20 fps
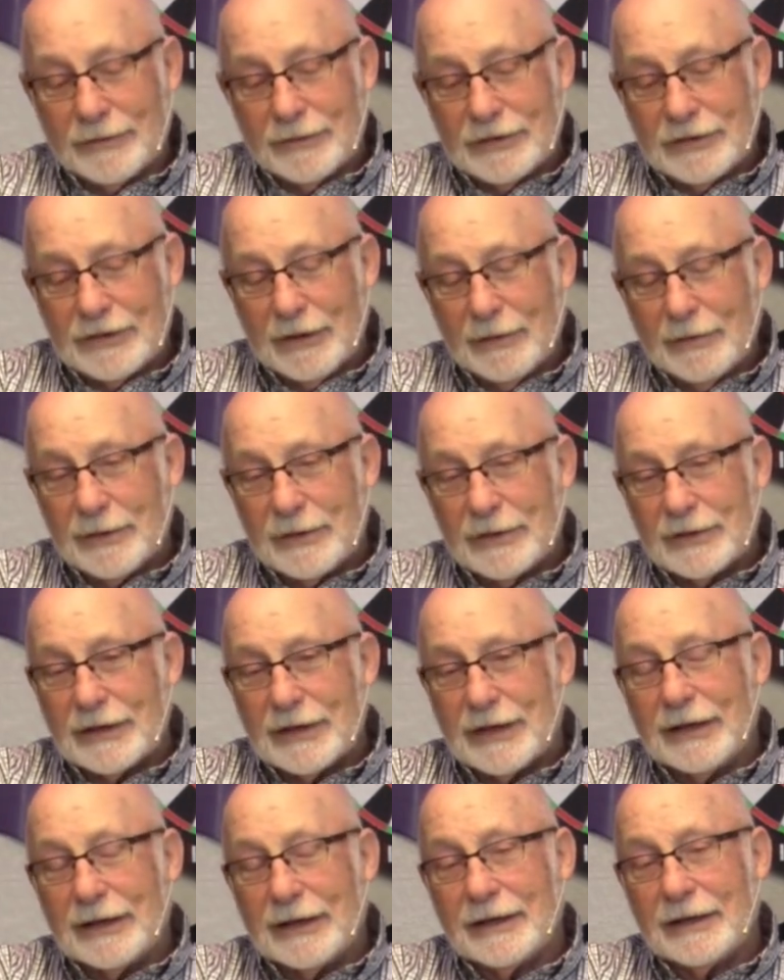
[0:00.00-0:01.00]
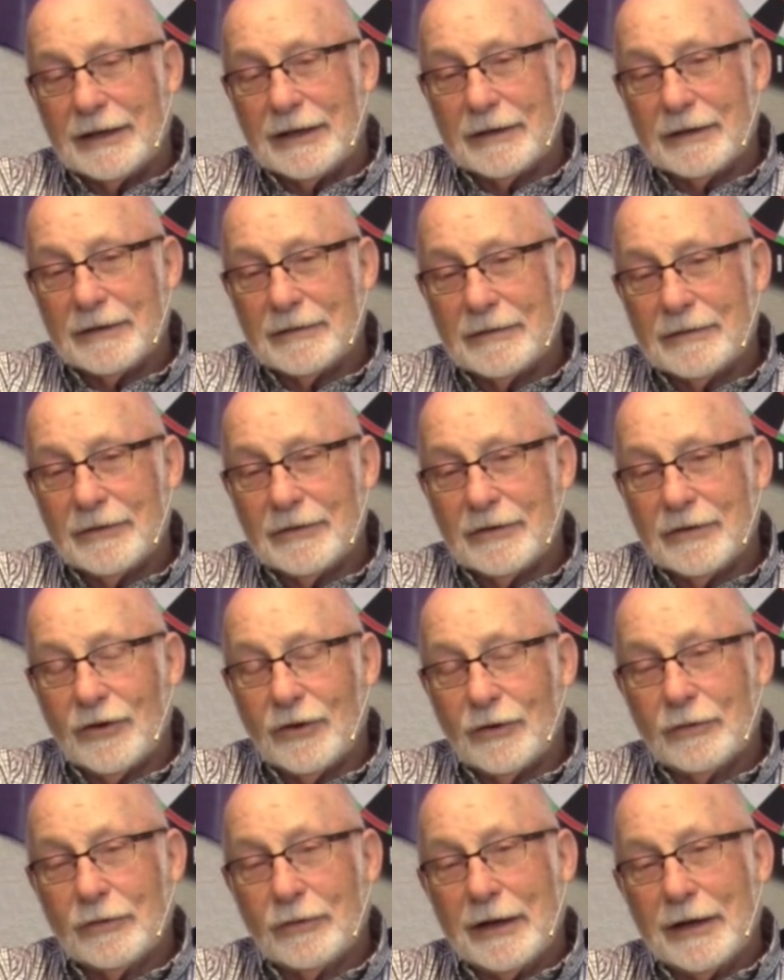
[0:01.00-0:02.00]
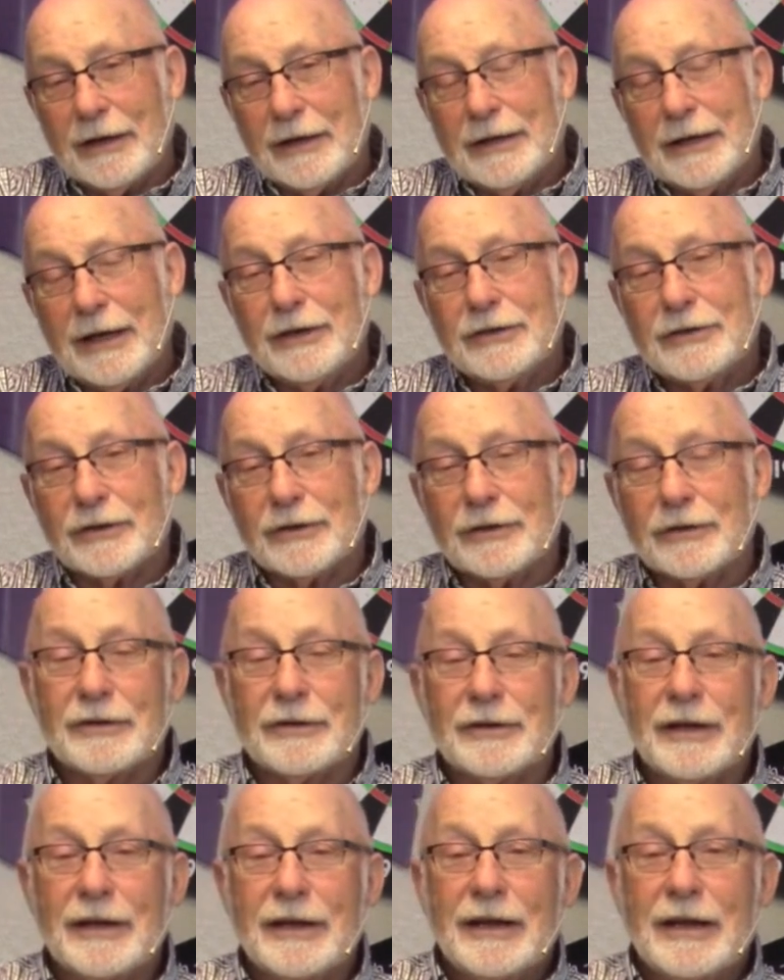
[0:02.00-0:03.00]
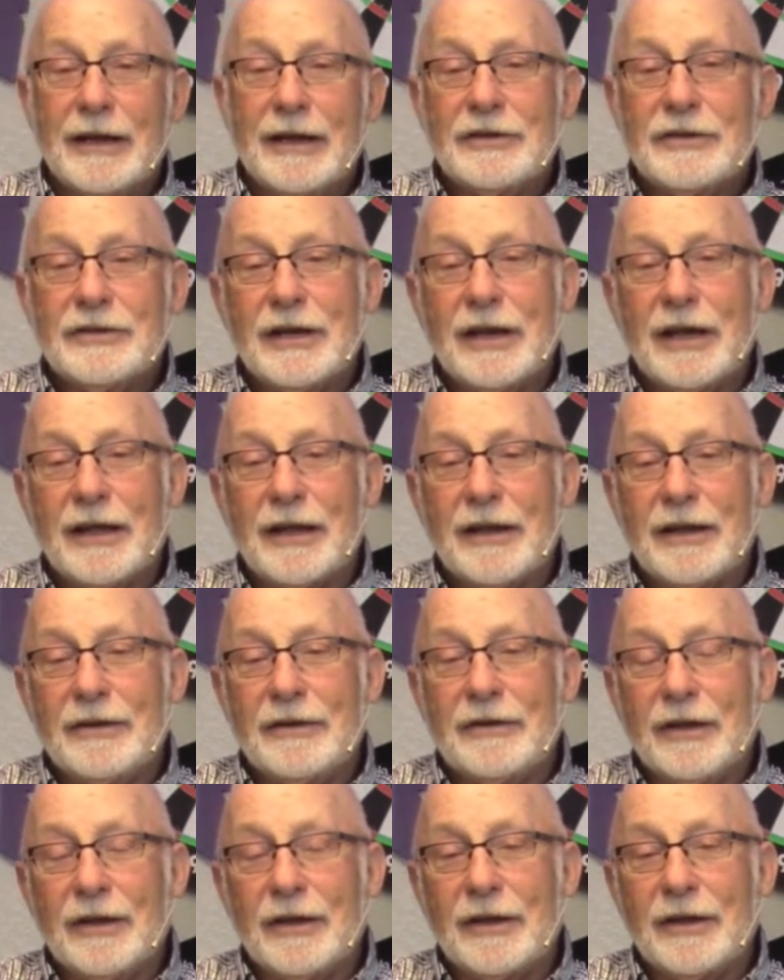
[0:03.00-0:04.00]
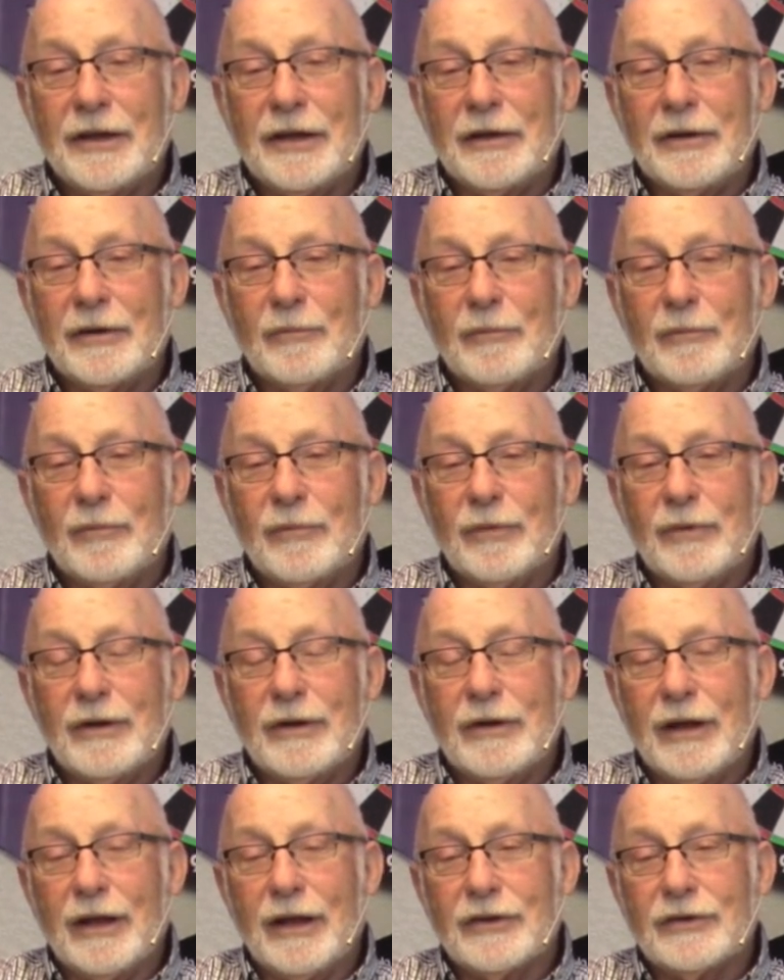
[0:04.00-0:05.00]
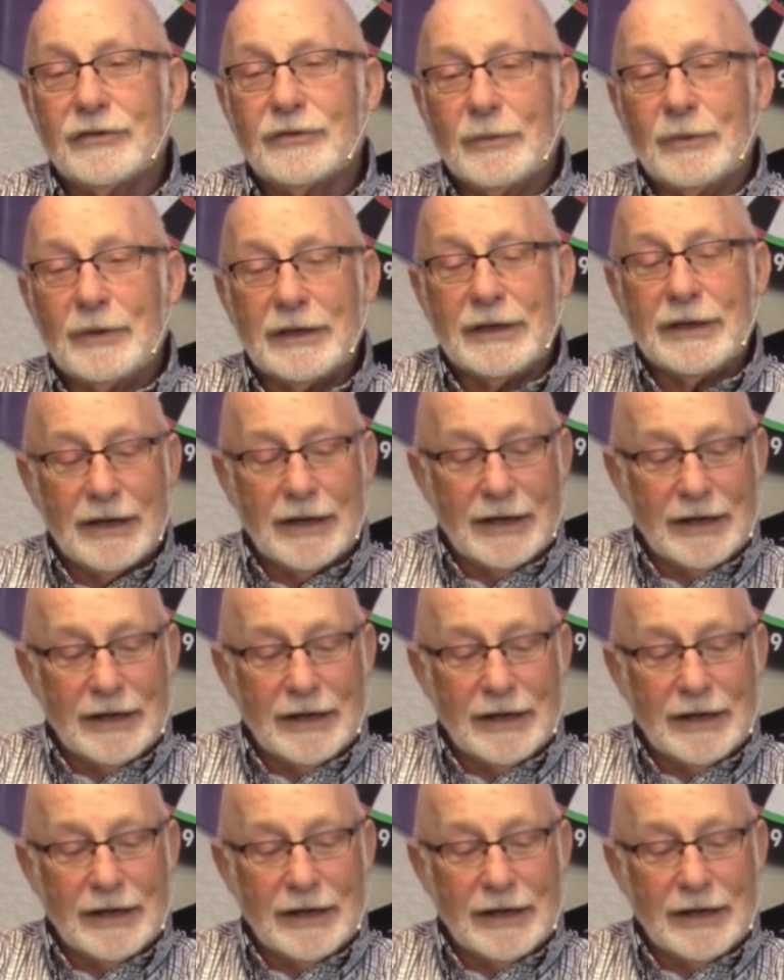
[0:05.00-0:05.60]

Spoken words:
she was a third grade teacher, and she had in class one